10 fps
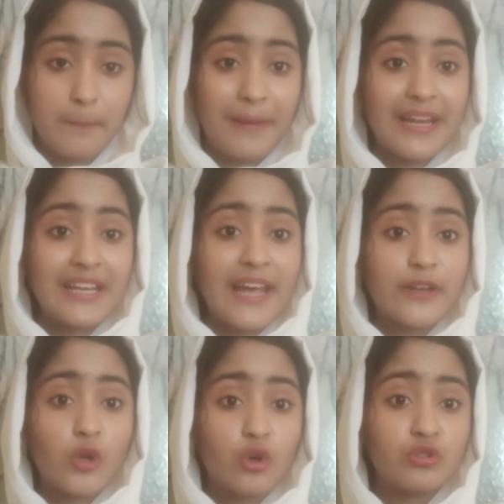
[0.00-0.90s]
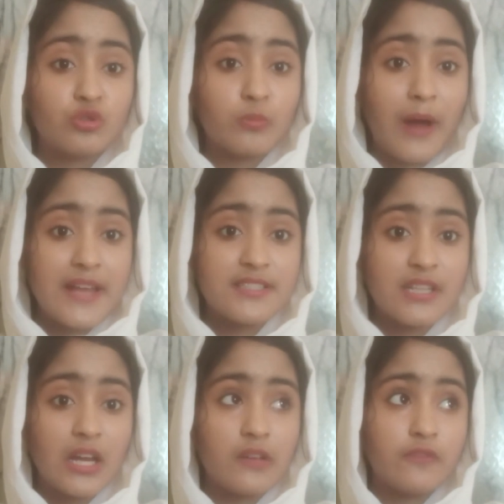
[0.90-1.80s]
Mainly I talked to
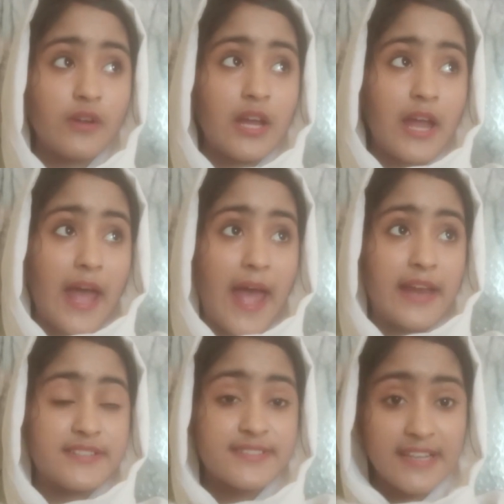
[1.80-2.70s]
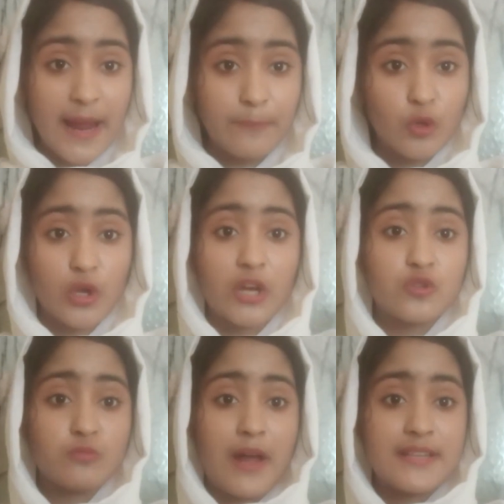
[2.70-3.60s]
myself, and still I'm talking
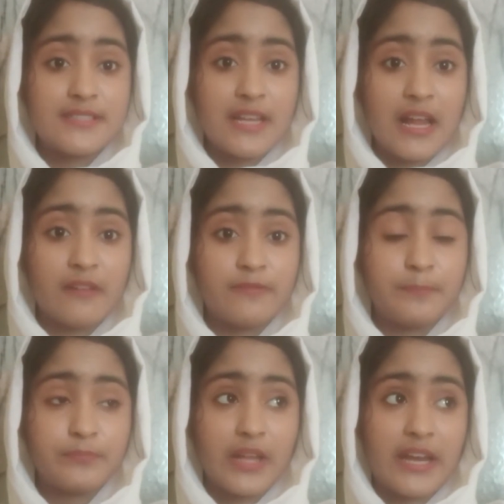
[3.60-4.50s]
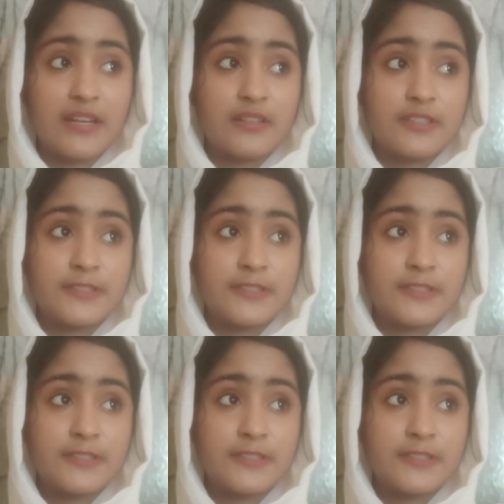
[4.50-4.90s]
to myself. And